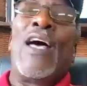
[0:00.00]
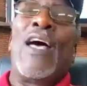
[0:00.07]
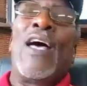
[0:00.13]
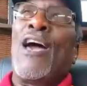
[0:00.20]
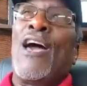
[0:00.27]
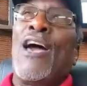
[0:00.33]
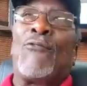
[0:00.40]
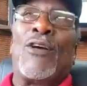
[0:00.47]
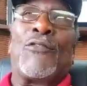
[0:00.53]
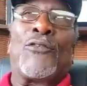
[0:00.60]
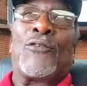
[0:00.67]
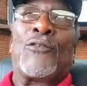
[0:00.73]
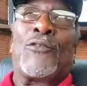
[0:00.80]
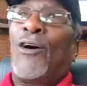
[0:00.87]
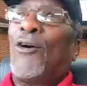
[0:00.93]
and went
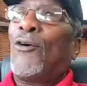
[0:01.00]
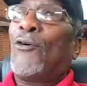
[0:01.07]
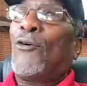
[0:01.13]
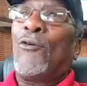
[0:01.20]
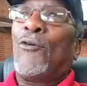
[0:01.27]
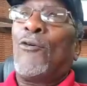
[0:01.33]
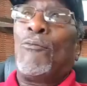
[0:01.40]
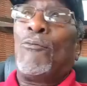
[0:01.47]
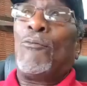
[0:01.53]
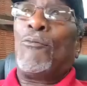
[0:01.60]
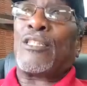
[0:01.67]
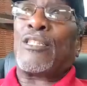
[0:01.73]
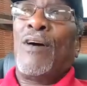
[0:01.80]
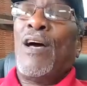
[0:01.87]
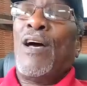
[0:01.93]
through a whole bunch
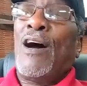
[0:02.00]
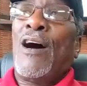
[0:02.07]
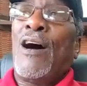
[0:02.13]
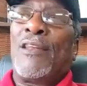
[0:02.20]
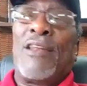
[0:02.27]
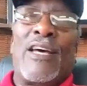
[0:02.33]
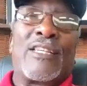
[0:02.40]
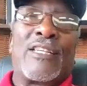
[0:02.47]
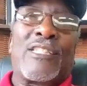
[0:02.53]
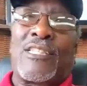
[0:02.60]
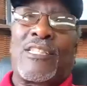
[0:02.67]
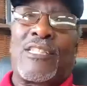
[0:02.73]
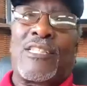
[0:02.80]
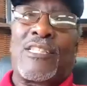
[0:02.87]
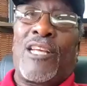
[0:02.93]
of
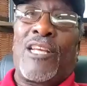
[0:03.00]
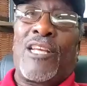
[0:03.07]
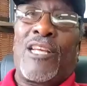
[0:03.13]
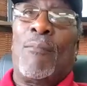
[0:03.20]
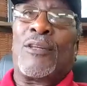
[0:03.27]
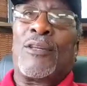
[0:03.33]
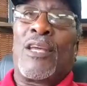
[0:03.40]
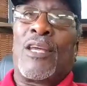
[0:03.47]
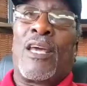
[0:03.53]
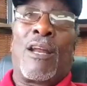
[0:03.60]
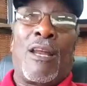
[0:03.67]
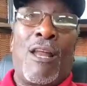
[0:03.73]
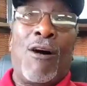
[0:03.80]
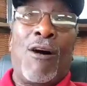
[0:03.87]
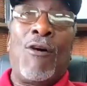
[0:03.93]
unnecessary drama to get a
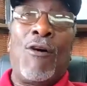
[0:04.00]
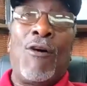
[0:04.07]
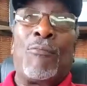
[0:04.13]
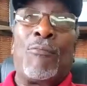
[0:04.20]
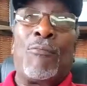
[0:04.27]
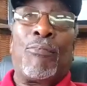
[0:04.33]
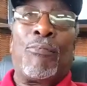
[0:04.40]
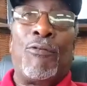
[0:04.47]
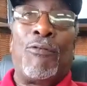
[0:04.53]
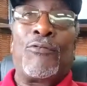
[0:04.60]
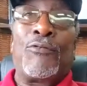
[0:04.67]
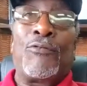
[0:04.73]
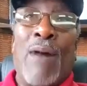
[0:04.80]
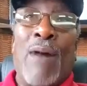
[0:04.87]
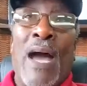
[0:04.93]
loan approved
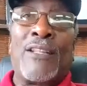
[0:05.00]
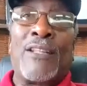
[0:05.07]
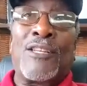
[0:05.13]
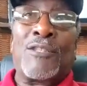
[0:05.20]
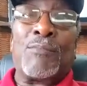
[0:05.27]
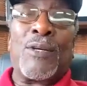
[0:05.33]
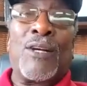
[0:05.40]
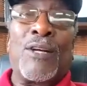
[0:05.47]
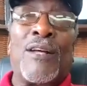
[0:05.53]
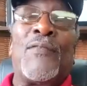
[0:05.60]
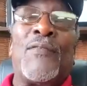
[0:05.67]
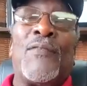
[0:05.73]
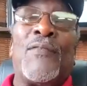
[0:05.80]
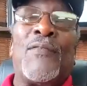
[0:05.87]
to buy this building.